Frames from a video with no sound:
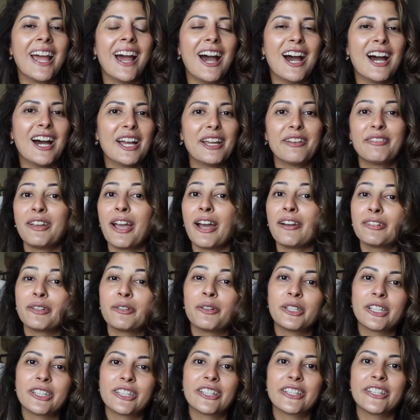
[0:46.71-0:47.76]
Uh, if you haven't
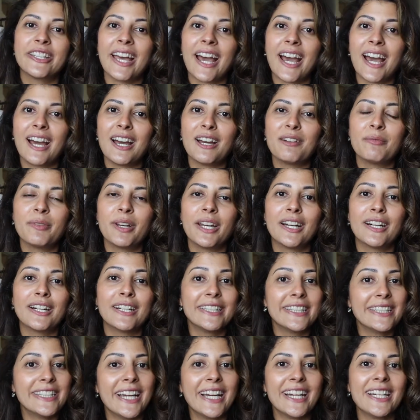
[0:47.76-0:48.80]
watched that
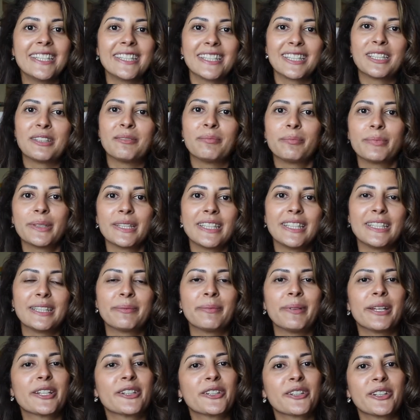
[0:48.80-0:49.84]
uh, yet, then please
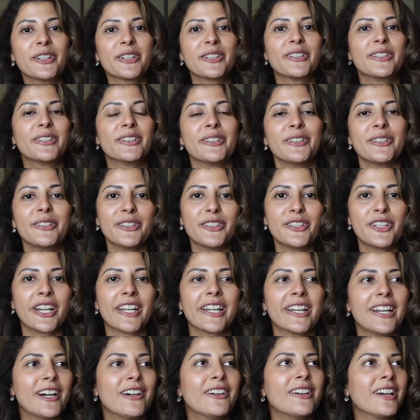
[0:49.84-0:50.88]
make sure to
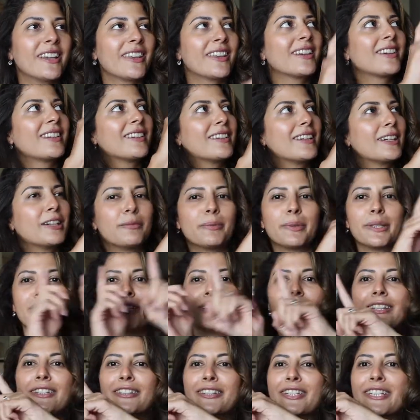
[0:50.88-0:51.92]
check it out. I think it'll be
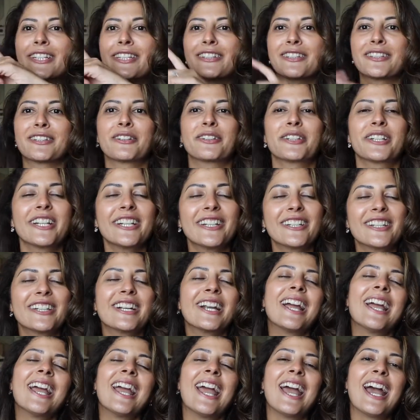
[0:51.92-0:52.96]
either here or
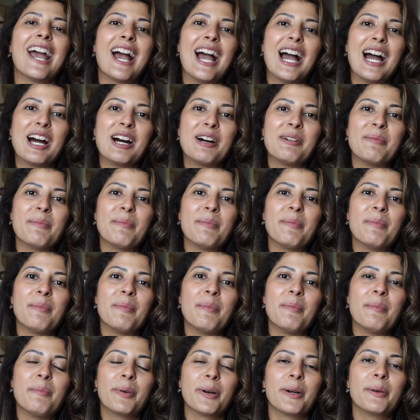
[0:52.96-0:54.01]
here. Um,
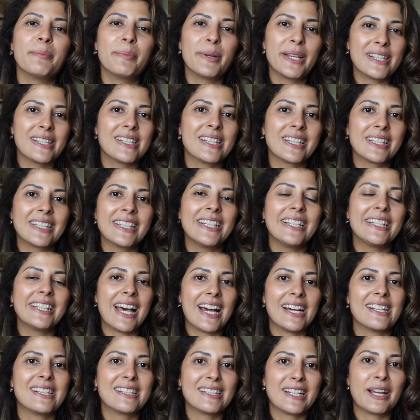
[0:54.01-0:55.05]
but basically,
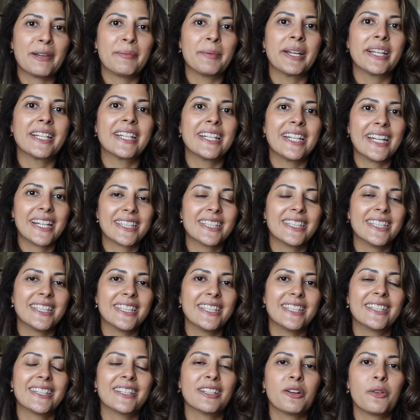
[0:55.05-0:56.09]
last time I
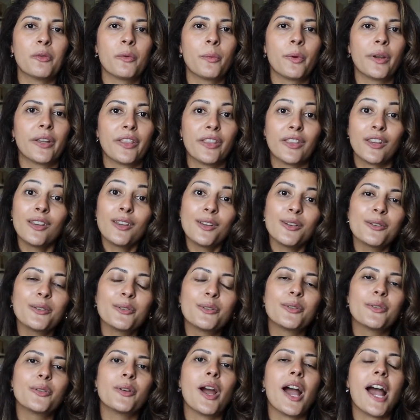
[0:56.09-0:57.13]
connected with
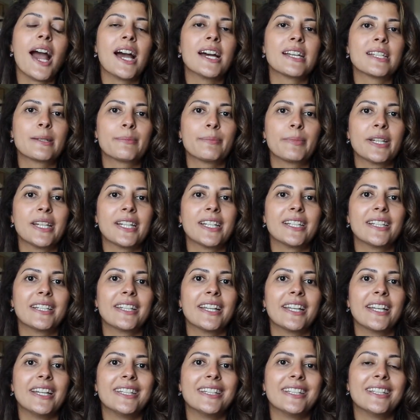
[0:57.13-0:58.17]
you has been
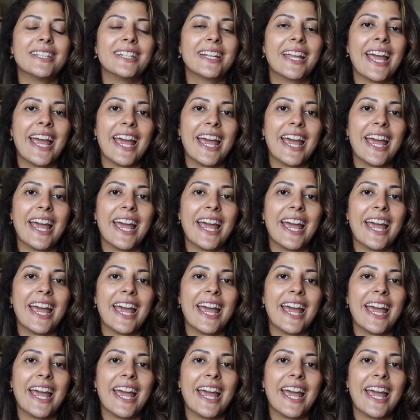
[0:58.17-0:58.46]
in